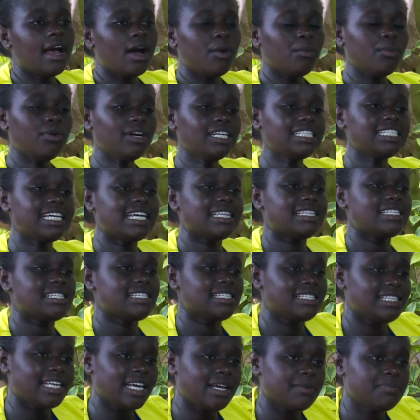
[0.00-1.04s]
What are the
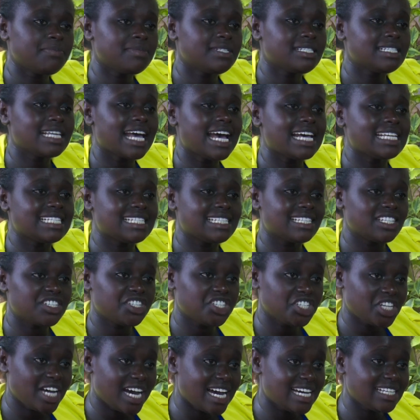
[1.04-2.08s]
steps as the
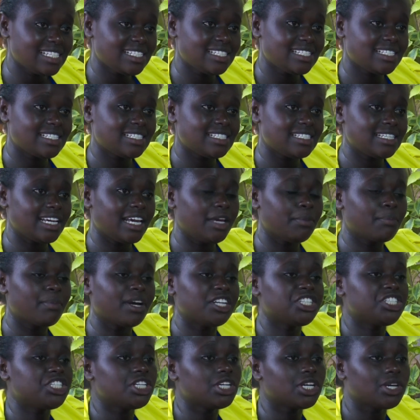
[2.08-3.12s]
church in
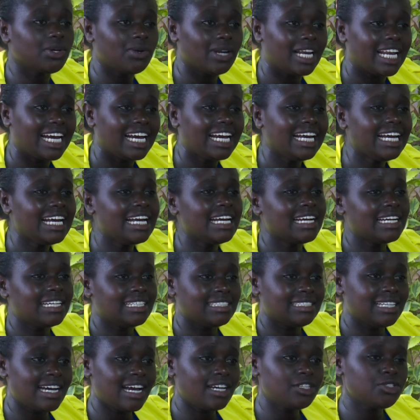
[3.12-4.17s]
particular
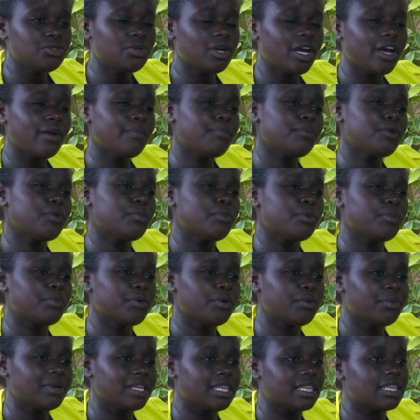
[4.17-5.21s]
done to help you
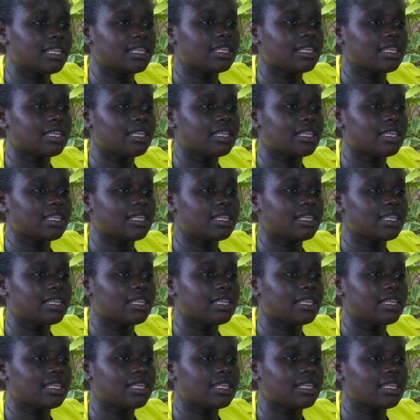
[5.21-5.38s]
people with